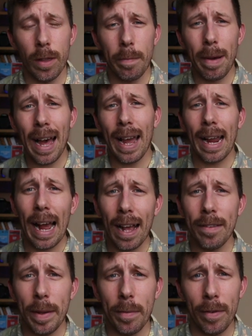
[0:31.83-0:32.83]
The pack
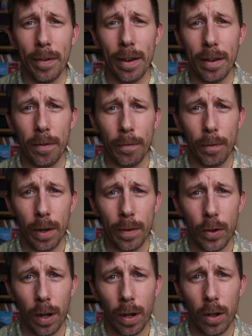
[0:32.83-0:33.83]
has been provided free
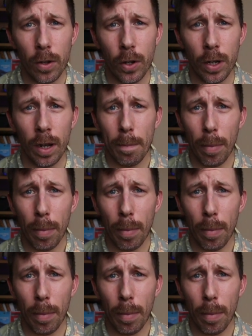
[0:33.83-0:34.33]
of charge